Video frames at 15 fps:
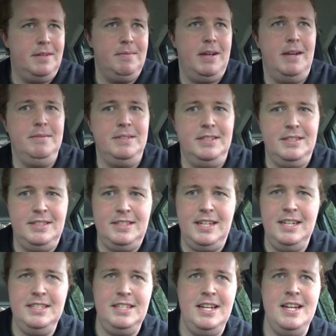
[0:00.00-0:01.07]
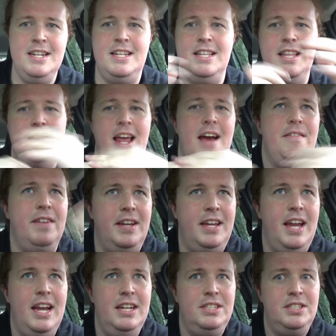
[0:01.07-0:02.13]
sometimes it doesn't, and the
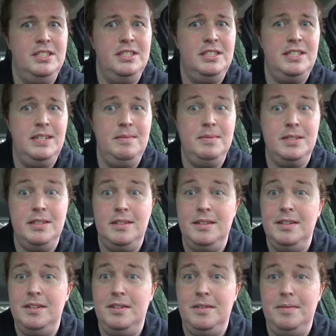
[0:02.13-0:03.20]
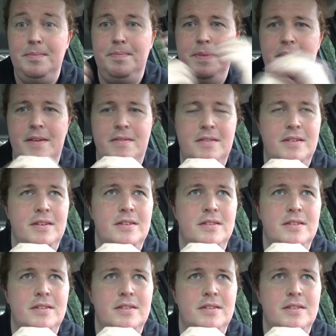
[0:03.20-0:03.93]
navigation seems a little bit